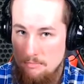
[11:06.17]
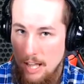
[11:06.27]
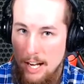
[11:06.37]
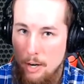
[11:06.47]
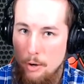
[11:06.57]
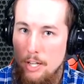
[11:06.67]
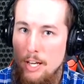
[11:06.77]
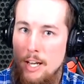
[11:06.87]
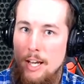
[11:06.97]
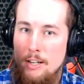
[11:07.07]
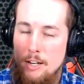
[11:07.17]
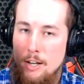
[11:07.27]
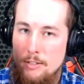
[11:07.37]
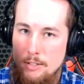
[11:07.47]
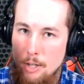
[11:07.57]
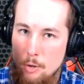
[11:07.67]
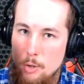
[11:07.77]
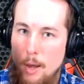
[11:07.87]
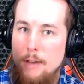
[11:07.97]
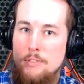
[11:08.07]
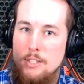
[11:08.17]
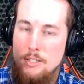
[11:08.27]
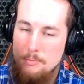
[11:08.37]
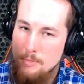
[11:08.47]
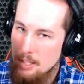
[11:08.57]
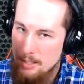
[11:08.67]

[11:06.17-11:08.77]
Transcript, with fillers: that area and you know you have to